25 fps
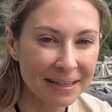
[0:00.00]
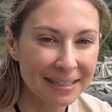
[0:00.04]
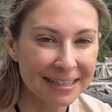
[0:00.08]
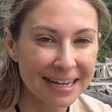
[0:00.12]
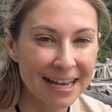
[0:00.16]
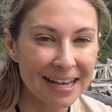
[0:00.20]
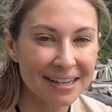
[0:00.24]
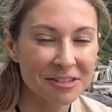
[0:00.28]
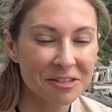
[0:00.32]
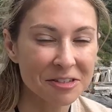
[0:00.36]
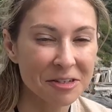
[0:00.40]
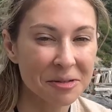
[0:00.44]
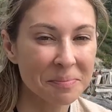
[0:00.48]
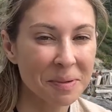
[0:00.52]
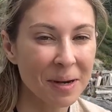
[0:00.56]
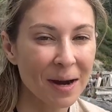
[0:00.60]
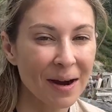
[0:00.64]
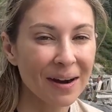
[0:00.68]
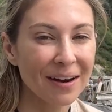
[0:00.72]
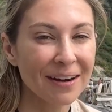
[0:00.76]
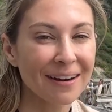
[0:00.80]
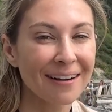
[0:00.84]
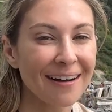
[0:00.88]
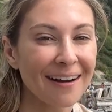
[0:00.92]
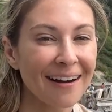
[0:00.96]
National
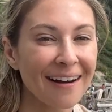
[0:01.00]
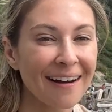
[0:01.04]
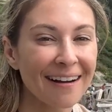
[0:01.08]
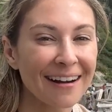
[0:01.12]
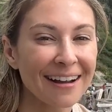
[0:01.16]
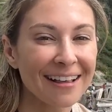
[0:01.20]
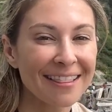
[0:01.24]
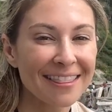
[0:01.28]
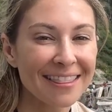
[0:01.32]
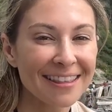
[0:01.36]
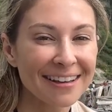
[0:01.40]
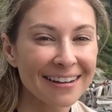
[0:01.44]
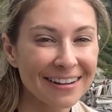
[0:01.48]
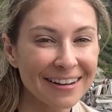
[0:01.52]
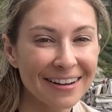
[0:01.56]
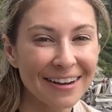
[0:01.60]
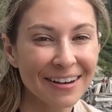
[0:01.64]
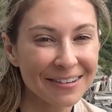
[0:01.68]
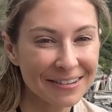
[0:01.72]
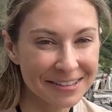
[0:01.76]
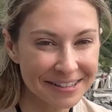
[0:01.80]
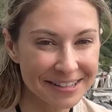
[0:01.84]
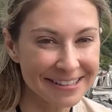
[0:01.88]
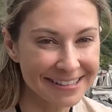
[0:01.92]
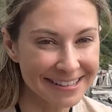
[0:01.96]
Park are the
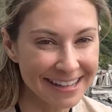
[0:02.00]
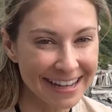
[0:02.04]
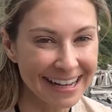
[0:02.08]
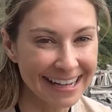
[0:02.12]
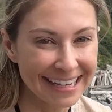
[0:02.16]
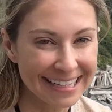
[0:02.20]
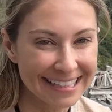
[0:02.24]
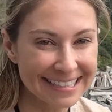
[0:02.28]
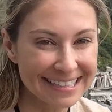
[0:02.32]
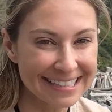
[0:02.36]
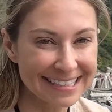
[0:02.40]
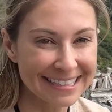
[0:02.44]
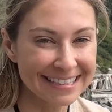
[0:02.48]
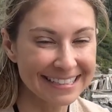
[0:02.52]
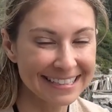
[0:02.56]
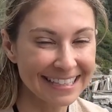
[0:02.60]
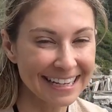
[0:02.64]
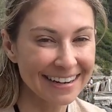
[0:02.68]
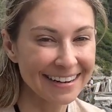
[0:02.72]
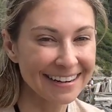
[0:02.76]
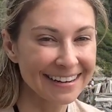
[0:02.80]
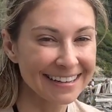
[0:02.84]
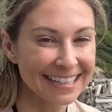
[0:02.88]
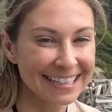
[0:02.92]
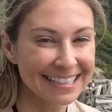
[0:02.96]
coastlines.
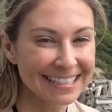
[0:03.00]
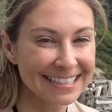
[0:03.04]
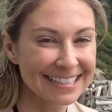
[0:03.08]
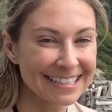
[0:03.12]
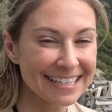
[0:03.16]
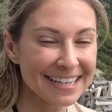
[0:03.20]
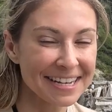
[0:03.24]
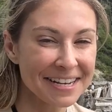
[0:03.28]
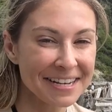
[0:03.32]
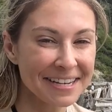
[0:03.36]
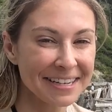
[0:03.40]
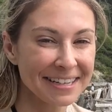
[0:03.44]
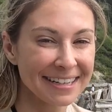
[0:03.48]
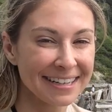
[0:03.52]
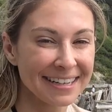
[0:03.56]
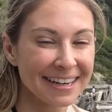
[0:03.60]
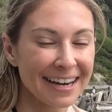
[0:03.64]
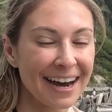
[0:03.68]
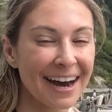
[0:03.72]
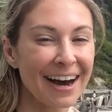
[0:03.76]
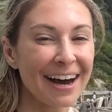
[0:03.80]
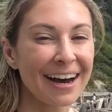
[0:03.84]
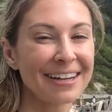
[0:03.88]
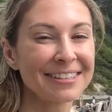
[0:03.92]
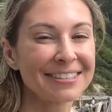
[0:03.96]
There is
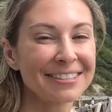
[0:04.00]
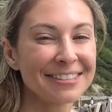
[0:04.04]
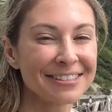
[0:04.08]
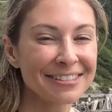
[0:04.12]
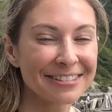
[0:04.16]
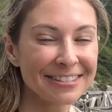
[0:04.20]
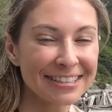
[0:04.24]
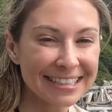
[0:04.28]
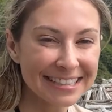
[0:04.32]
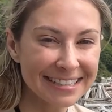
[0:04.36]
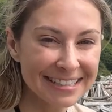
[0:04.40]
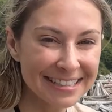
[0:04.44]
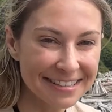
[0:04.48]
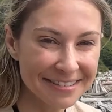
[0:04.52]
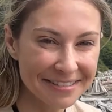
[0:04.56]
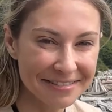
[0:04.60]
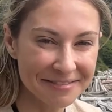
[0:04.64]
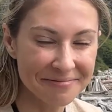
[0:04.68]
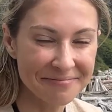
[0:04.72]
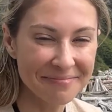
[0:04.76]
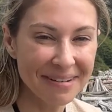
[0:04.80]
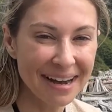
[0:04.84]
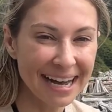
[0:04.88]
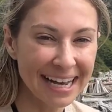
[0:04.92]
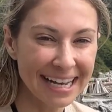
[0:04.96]
hundreds of
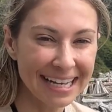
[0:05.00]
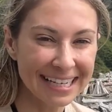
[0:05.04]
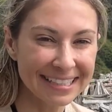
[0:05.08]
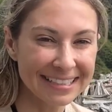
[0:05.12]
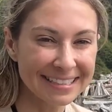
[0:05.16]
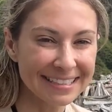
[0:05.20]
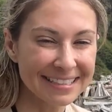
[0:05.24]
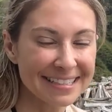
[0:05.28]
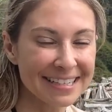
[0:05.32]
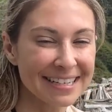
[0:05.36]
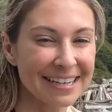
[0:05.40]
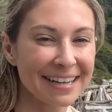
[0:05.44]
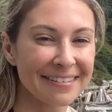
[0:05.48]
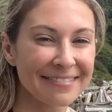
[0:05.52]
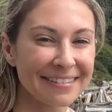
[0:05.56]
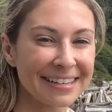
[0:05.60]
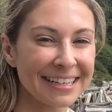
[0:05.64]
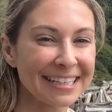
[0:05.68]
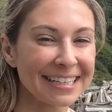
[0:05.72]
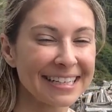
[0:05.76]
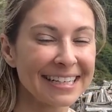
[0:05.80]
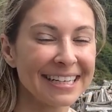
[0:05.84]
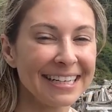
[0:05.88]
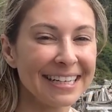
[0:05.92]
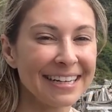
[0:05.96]
miles of it
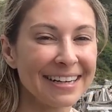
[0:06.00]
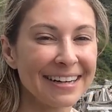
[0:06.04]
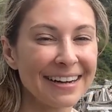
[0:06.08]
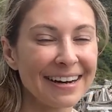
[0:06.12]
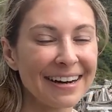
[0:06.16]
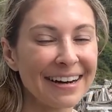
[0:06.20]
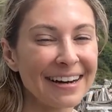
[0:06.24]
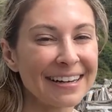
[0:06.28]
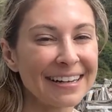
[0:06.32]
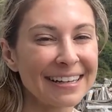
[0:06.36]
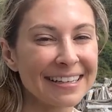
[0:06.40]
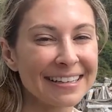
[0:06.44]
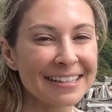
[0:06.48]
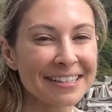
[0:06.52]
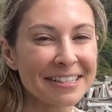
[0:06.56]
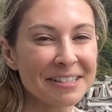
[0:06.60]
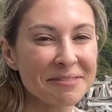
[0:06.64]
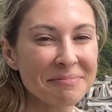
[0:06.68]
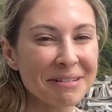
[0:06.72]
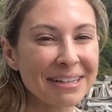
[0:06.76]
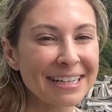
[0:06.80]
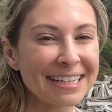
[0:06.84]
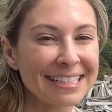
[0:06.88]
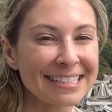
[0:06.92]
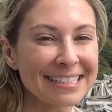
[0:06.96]
on this
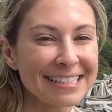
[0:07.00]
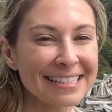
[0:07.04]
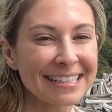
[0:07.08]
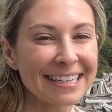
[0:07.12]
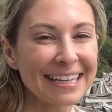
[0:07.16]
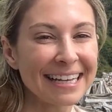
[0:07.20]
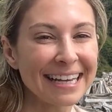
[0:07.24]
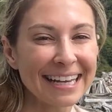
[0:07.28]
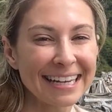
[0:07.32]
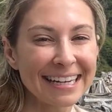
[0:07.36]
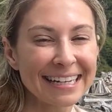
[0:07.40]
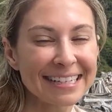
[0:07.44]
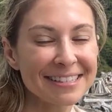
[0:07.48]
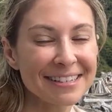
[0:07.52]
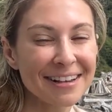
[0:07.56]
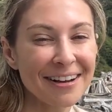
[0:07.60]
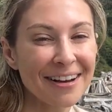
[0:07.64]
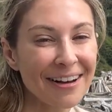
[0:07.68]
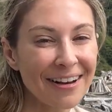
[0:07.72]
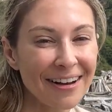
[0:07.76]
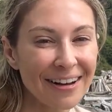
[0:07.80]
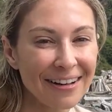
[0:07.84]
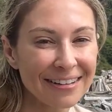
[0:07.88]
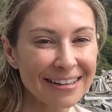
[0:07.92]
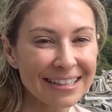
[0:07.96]
peninsula, and it's
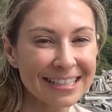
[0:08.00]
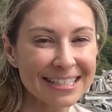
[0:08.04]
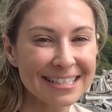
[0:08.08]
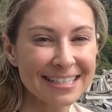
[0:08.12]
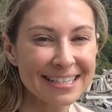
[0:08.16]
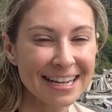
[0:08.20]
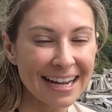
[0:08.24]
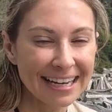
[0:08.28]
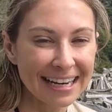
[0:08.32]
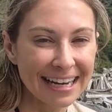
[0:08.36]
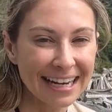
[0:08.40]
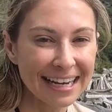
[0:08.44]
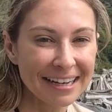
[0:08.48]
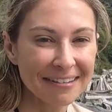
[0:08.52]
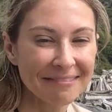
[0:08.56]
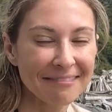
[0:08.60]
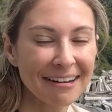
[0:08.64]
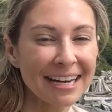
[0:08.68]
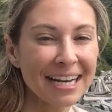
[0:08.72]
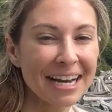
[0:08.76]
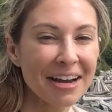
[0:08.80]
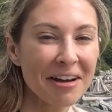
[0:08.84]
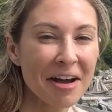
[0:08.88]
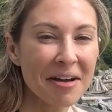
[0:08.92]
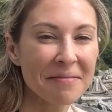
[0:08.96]
all stunning. Right
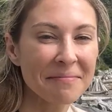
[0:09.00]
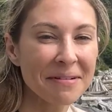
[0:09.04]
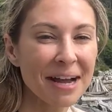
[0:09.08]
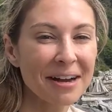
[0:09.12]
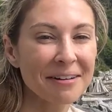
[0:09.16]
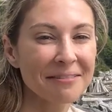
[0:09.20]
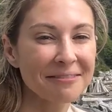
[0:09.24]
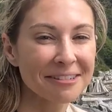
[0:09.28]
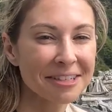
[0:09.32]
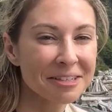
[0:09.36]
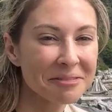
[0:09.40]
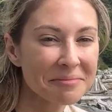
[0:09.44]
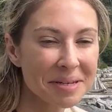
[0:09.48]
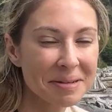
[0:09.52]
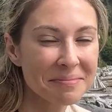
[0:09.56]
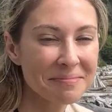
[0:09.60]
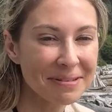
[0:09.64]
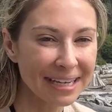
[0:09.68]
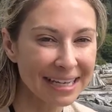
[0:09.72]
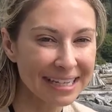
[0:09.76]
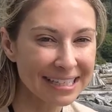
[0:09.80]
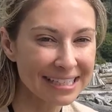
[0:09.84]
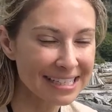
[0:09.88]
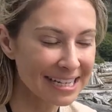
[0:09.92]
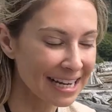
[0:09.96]
now I'm at Ruby
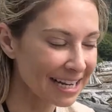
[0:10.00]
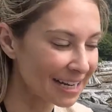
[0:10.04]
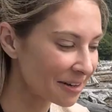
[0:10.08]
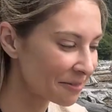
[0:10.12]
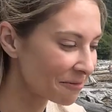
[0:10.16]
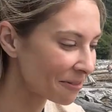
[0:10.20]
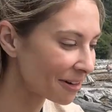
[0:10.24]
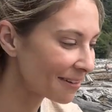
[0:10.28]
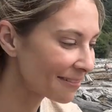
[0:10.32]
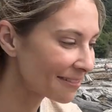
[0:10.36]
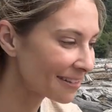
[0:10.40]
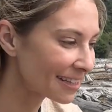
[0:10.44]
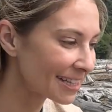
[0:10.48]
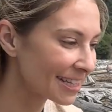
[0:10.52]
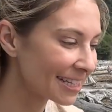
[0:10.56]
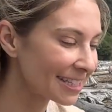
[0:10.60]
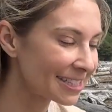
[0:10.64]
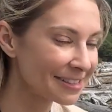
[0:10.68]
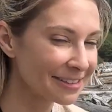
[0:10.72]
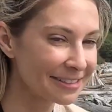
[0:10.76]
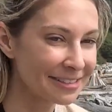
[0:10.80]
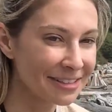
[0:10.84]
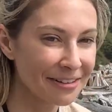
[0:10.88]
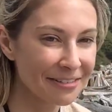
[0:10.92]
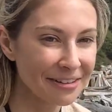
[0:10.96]
Beach, and one of the things
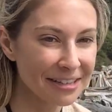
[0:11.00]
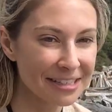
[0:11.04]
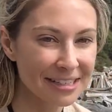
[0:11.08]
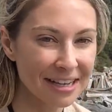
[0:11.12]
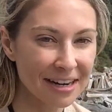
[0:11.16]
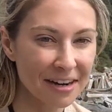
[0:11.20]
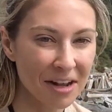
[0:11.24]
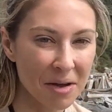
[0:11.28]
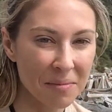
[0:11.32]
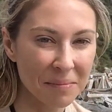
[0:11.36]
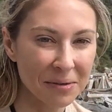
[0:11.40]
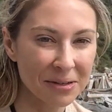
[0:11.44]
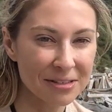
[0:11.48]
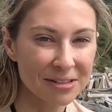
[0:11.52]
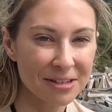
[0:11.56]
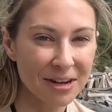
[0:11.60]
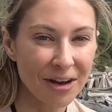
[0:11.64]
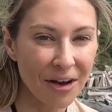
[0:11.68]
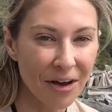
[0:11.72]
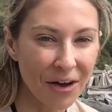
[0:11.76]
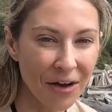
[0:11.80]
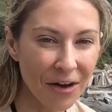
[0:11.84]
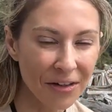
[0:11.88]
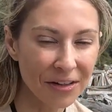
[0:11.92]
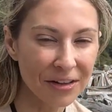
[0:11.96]
you'll notice at almost
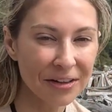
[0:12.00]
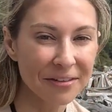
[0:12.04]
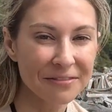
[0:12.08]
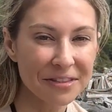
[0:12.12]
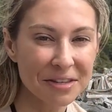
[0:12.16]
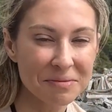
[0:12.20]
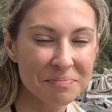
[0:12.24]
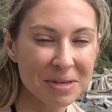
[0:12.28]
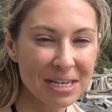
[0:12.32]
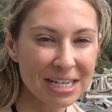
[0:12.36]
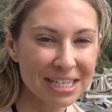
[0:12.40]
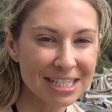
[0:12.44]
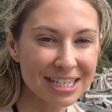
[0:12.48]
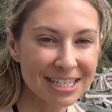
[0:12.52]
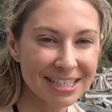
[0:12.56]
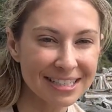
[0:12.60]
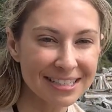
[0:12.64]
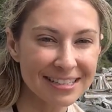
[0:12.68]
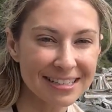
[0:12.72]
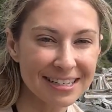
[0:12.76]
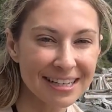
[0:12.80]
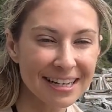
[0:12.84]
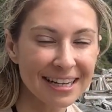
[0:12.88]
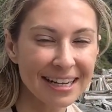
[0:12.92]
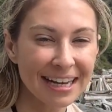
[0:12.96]
all of the
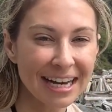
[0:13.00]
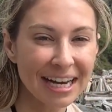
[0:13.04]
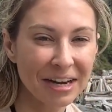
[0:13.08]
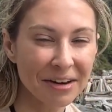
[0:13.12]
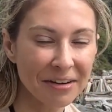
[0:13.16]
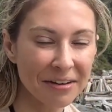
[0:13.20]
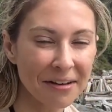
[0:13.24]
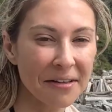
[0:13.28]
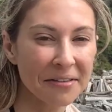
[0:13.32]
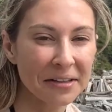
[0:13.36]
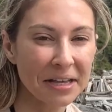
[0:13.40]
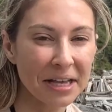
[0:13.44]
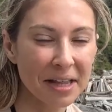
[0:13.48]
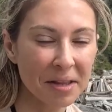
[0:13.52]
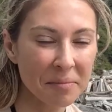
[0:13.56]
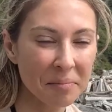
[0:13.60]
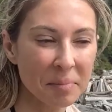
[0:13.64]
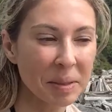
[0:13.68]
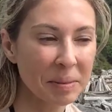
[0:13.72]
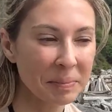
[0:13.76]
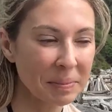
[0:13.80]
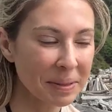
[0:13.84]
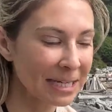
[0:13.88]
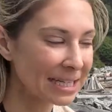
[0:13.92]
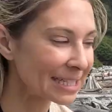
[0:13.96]
beaches here on the Olympic
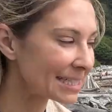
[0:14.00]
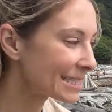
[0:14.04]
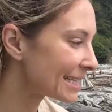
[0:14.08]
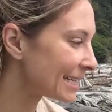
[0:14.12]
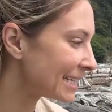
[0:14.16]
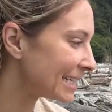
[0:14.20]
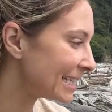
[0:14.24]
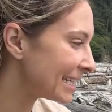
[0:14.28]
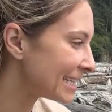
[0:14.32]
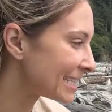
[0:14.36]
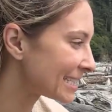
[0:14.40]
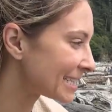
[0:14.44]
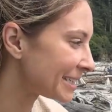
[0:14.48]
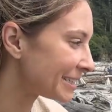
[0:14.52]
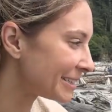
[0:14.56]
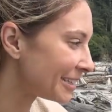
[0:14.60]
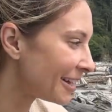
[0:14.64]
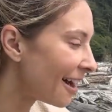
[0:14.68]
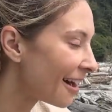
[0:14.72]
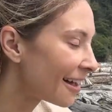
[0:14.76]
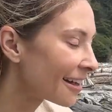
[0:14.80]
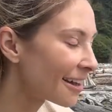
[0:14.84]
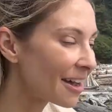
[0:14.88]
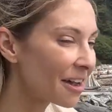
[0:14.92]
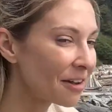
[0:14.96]
Peninsula is a
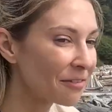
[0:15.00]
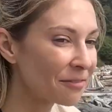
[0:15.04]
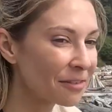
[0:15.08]
lot of